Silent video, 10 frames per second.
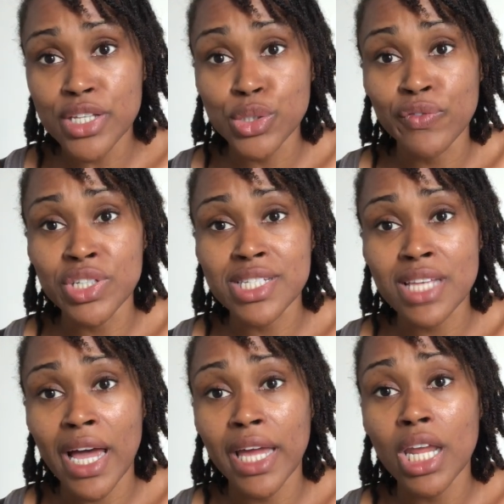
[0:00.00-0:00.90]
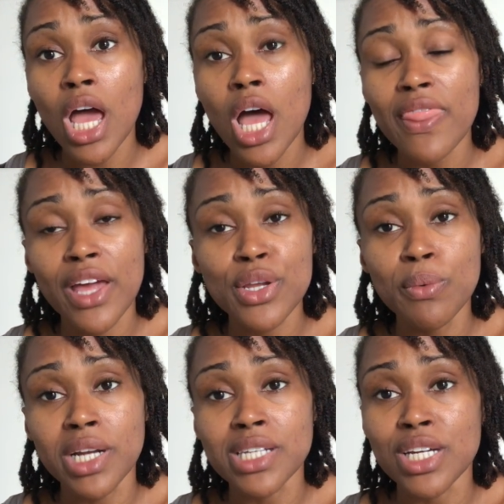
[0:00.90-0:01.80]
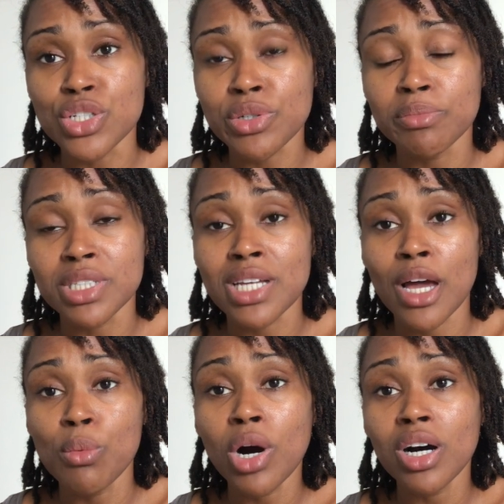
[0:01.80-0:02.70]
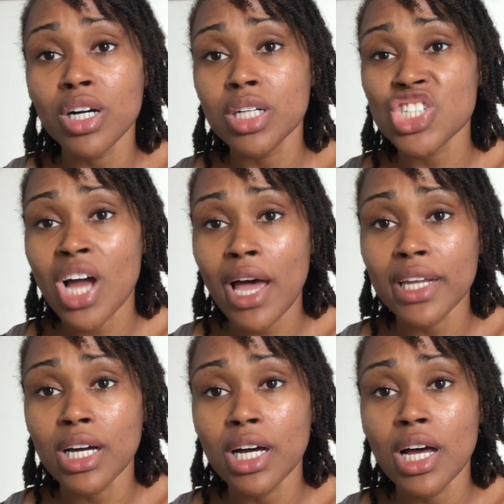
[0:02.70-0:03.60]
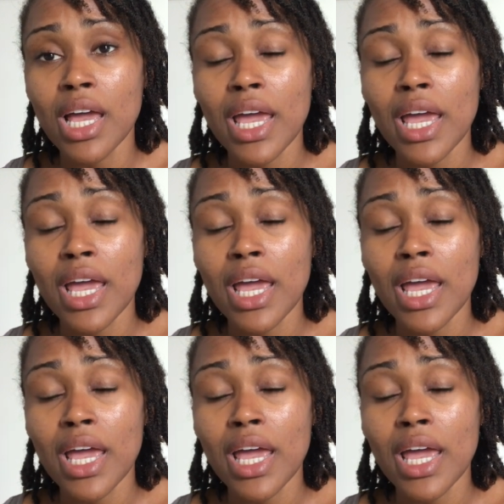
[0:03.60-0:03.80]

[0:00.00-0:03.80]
So if you decide that you want to take a trip to Taiwan, China,